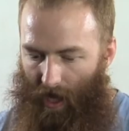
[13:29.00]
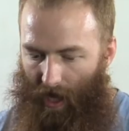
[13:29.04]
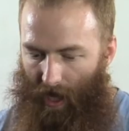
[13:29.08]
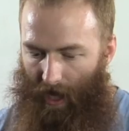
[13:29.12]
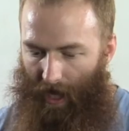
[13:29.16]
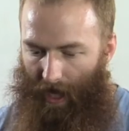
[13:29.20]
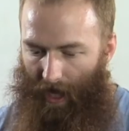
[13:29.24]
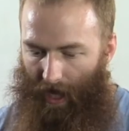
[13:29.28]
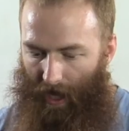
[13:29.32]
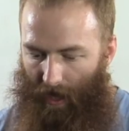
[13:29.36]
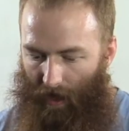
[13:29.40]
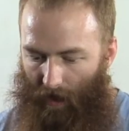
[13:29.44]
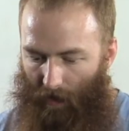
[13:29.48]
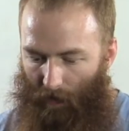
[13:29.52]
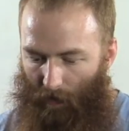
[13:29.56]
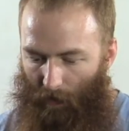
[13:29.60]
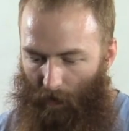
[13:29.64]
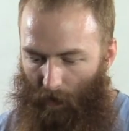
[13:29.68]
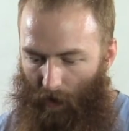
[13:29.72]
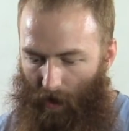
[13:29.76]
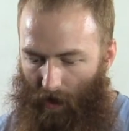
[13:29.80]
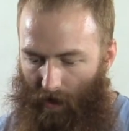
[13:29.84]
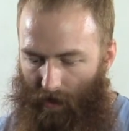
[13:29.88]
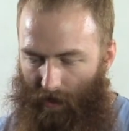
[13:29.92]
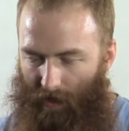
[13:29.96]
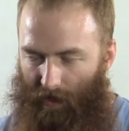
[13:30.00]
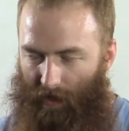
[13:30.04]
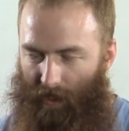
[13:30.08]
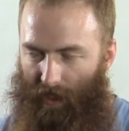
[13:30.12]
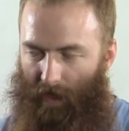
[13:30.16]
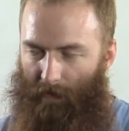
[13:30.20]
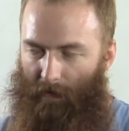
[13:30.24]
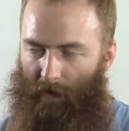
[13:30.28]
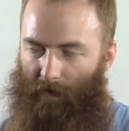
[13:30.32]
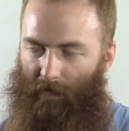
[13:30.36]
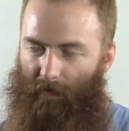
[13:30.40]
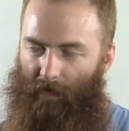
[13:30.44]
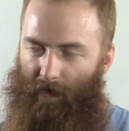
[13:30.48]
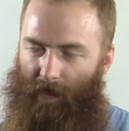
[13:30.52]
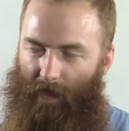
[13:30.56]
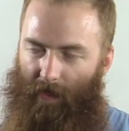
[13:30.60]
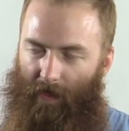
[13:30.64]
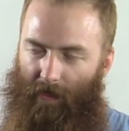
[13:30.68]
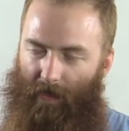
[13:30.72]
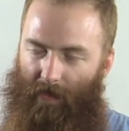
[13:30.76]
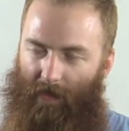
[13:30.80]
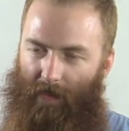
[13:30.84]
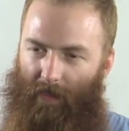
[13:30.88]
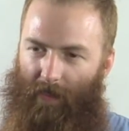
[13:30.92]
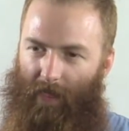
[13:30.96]
It was
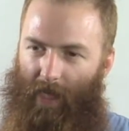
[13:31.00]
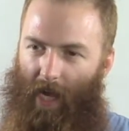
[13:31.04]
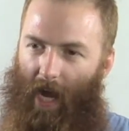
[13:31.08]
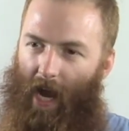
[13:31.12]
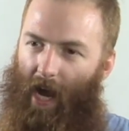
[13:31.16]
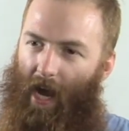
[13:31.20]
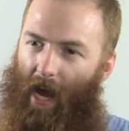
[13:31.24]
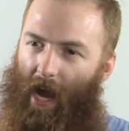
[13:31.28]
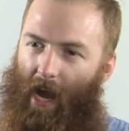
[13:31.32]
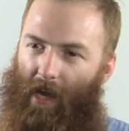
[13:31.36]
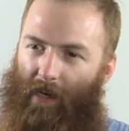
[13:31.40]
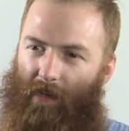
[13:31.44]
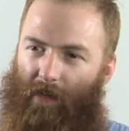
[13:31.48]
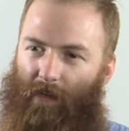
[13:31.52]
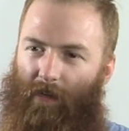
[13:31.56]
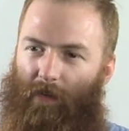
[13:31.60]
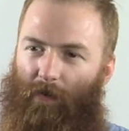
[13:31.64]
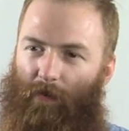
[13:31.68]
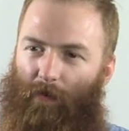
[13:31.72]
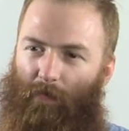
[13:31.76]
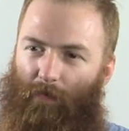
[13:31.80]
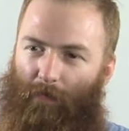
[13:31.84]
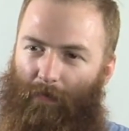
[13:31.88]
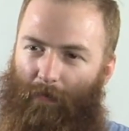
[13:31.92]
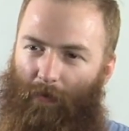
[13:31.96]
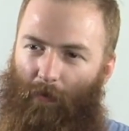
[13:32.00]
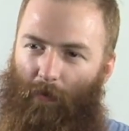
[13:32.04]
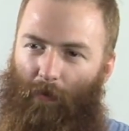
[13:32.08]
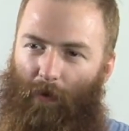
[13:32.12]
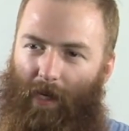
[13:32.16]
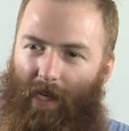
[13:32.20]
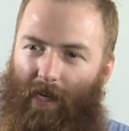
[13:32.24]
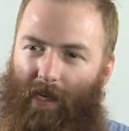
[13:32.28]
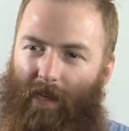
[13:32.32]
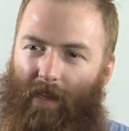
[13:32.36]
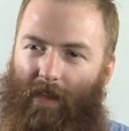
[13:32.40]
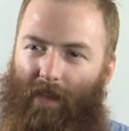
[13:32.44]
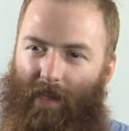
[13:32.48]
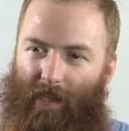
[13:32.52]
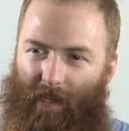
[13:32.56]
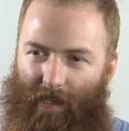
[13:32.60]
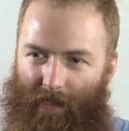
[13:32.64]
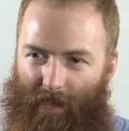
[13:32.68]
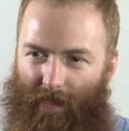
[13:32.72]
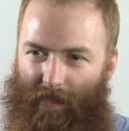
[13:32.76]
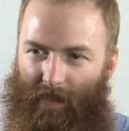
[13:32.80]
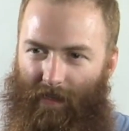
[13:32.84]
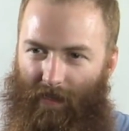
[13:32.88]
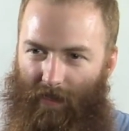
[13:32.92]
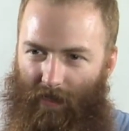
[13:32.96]
I had to breathe
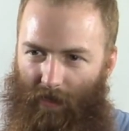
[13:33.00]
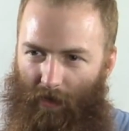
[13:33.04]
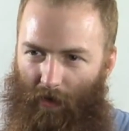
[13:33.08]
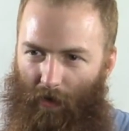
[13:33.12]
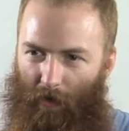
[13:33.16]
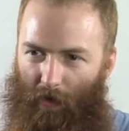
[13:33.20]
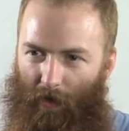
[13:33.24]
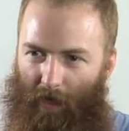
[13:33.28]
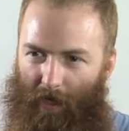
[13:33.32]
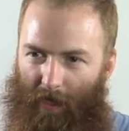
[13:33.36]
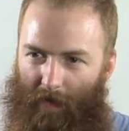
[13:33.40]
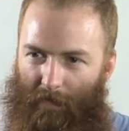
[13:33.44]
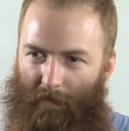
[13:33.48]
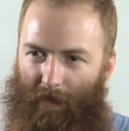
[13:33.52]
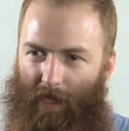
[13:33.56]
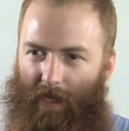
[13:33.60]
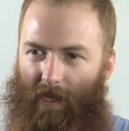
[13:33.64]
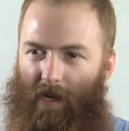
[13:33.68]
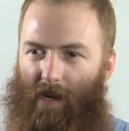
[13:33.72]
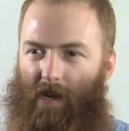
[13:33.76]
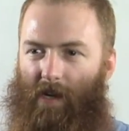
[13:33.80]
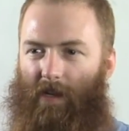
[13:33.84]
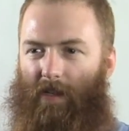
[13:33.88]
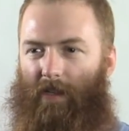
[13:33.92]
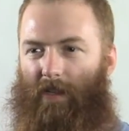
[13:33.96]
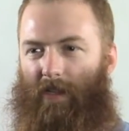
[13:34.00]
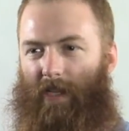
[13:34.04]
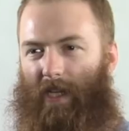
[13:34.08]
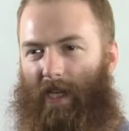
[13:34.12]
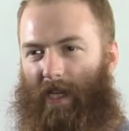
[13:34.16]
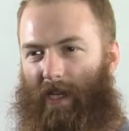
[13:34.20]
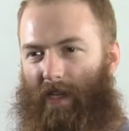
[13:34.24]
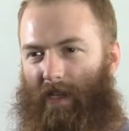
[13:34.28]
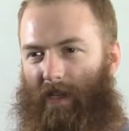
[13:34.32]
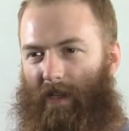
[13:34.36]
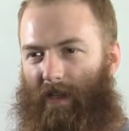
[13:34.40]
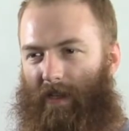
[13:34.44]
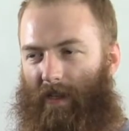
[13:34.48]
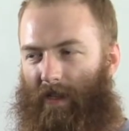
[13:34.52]
into this toy because it